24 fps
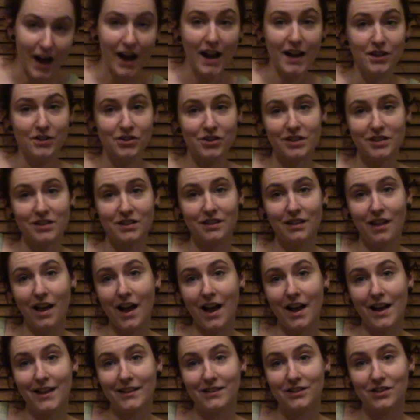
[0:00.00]
I just
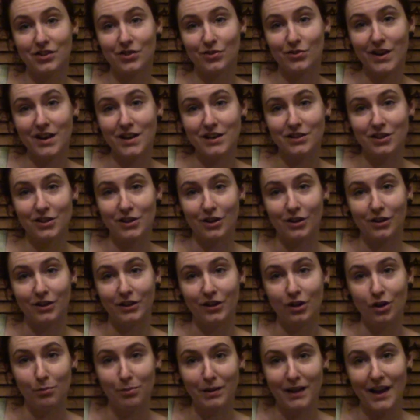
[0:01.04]
slide straight to your
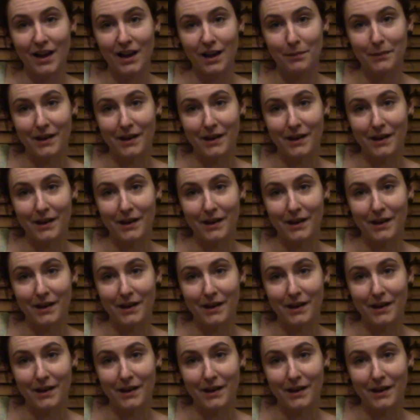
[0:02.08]
little black